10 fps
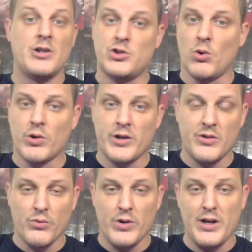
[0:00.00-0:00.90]

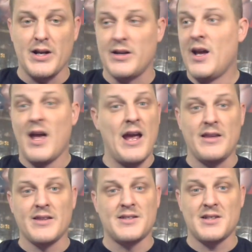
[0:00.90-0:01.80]
Jordan Reed,
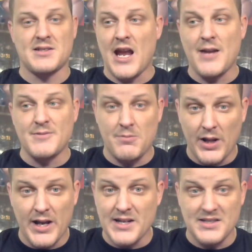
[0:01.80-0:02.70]
hey, the 6 games he
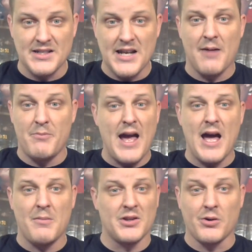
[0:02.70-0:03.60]
plays, he's not
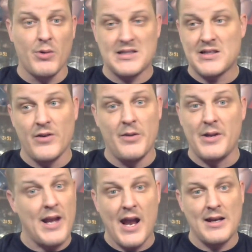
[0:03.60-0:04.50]
bad, but the rest of them,
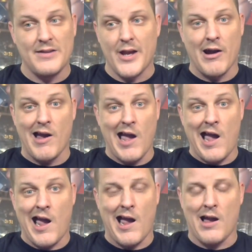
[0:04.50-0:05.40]
he ain't in there.
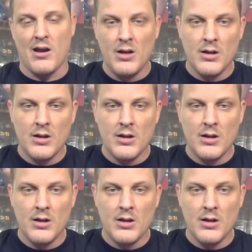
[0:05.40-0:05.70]
Ah-ah!